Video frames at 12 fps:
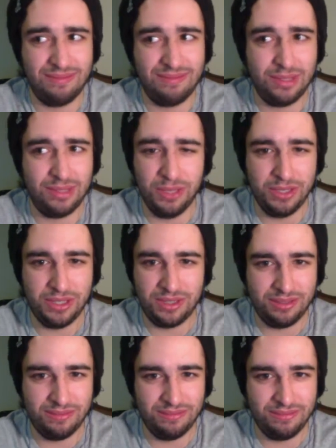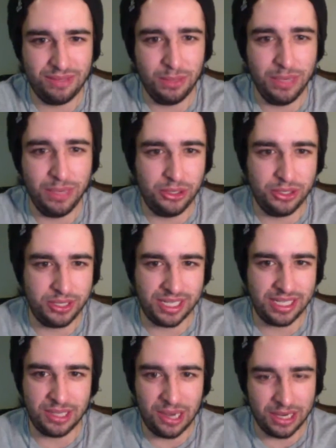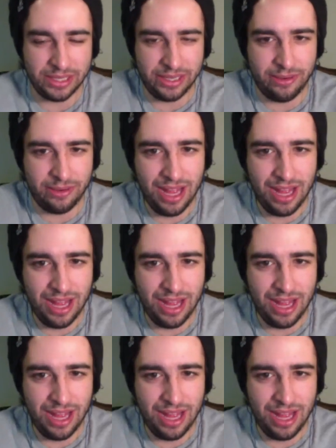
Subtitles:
so interesting to talk to.